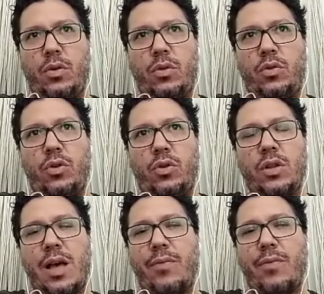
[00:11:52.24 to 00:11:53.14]
You don't
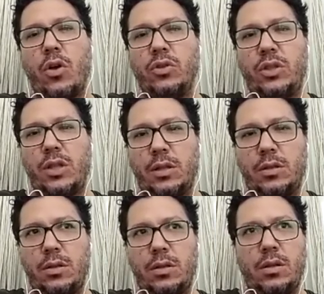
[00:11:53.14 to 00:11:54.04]
have a constant
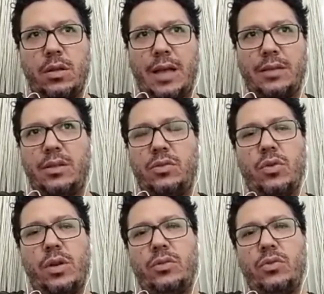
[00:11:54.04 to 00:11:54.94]
access to
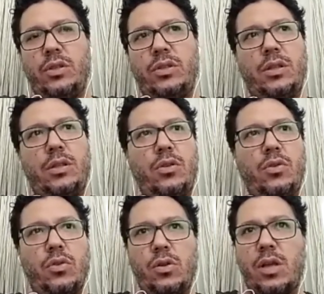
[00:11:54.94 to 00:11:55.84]
electricity. You
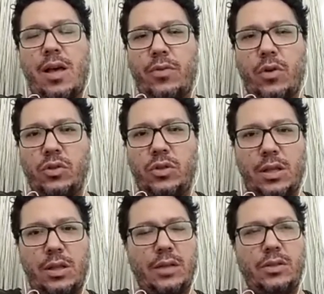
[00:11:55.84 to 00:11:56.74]
don't have
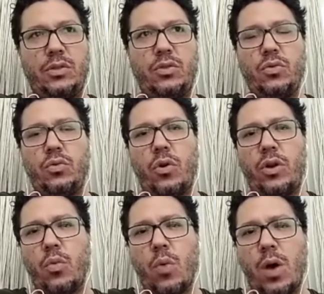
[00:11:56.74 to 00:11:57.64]
constant access to
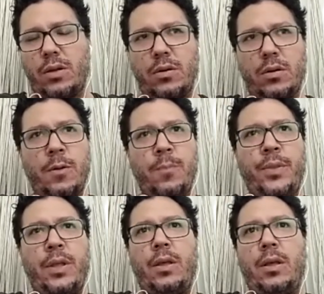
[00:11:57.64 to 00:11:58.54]
running water.
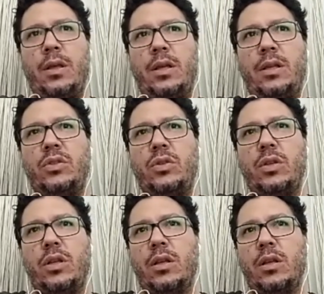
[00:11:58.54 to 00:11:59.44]
It's
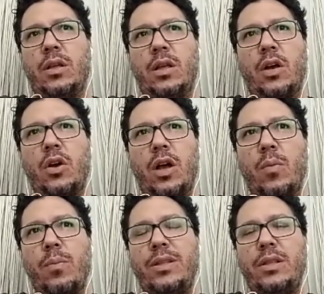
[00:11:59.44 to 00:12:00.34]
a
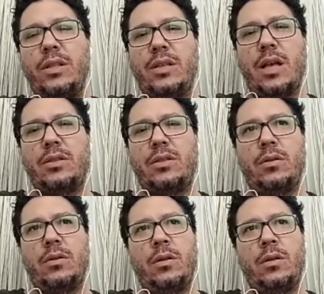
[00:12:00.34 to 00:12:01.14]
complete disaster.